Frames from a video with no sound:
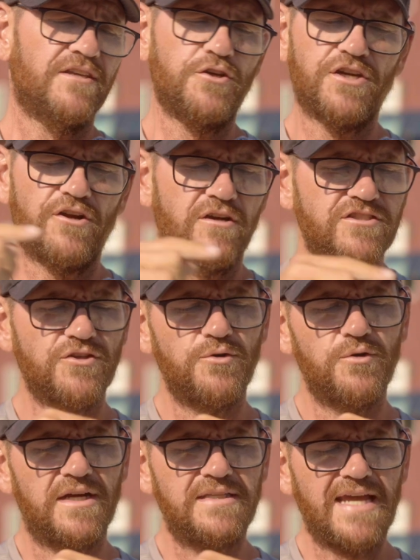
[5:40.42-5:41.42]
You can
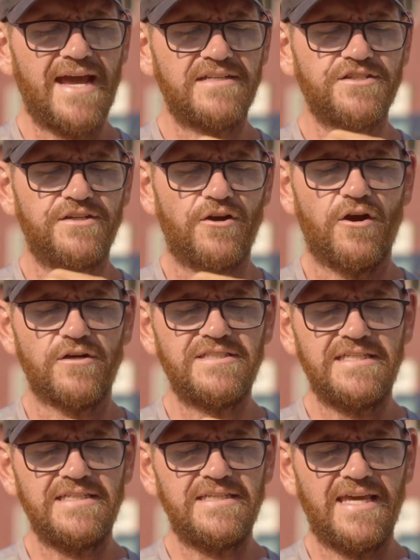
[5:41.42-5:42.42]
also attach an
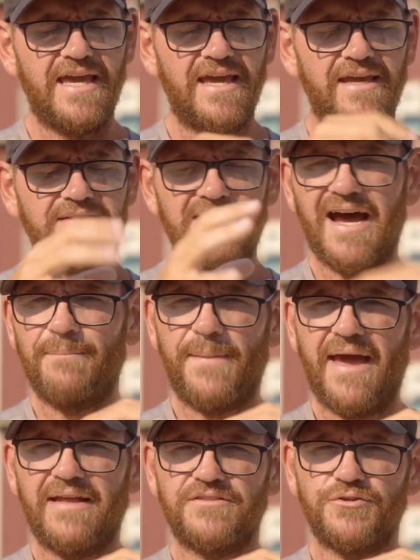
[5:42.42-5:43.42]
RTK top
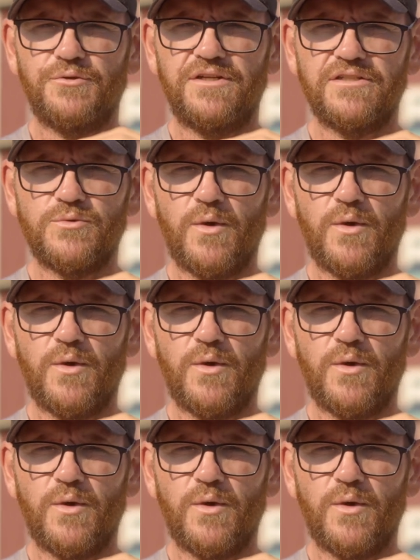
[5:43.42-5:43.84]
hat to it as